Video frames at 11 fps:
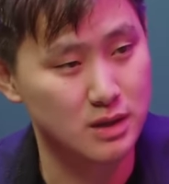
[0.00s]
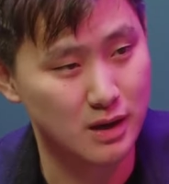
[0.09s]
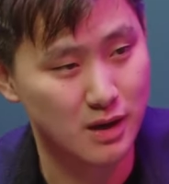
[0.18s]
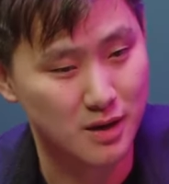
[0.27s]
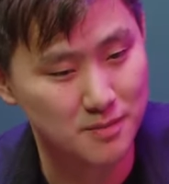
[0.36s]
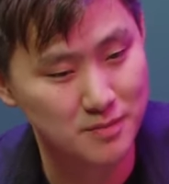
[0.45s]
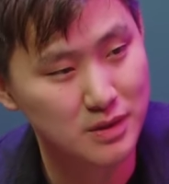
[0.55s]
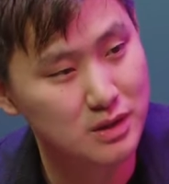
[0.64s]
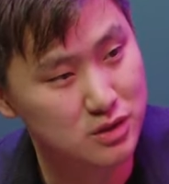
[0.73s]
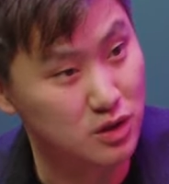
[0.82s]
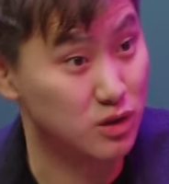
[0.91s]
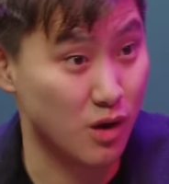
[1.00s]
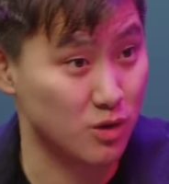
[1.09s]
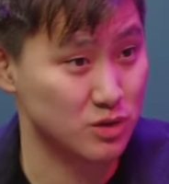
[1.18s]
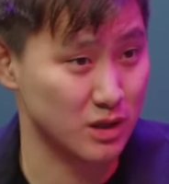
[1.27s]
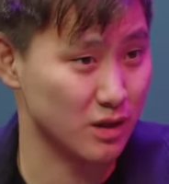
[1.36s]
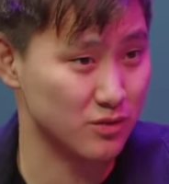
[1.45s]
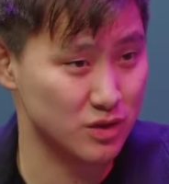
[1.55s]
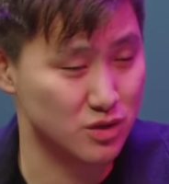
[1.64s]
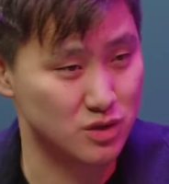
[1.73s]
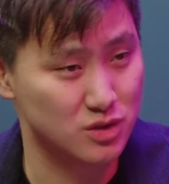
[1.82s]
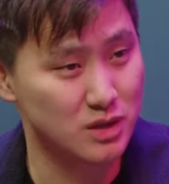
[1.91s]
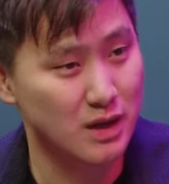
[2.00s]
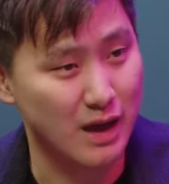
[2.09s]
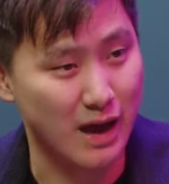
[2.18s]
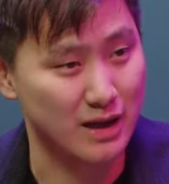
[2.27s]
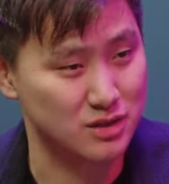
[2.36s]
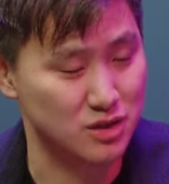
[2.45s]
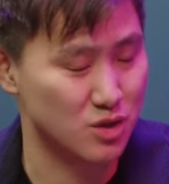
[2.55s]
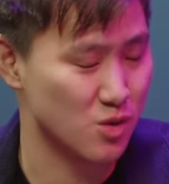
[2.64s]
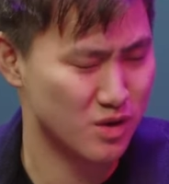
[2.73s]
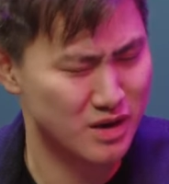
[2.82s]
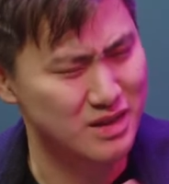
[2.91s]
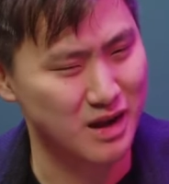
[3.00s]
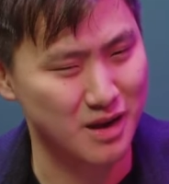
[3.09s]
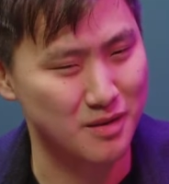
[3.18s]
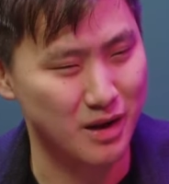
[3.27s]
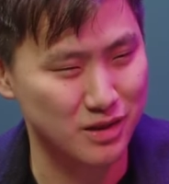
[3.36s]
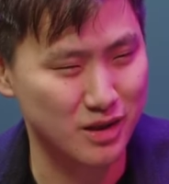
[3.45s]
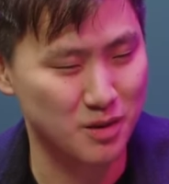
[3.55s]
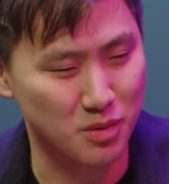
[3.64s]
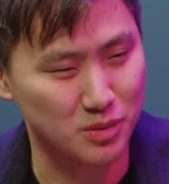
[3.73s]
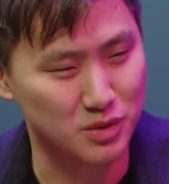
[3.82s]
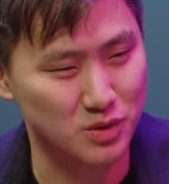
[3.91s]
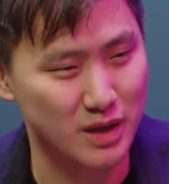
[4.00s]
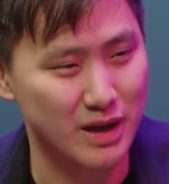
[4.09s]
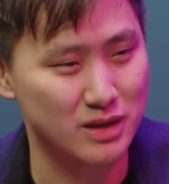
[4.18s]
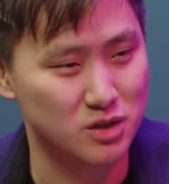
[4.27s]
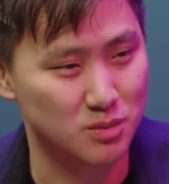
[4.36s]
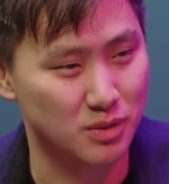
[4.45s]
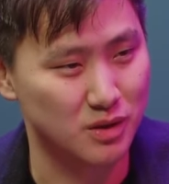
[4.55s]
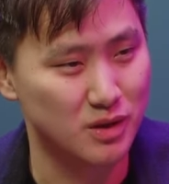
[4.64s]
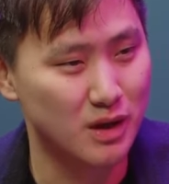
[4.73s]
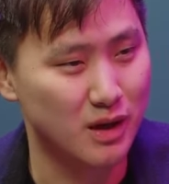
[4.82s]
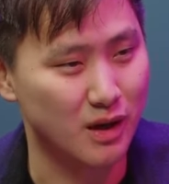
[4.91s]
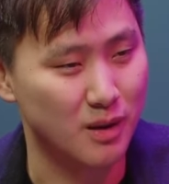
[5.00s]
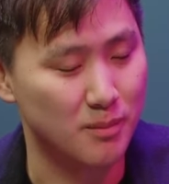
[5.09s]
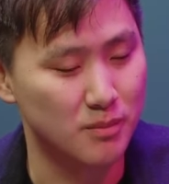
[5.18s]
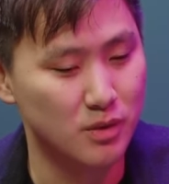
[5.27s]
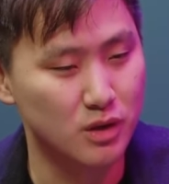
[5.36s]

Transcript: Um, to close, I'd love to just ask you, and I think I, I think I probably know the answer, but um,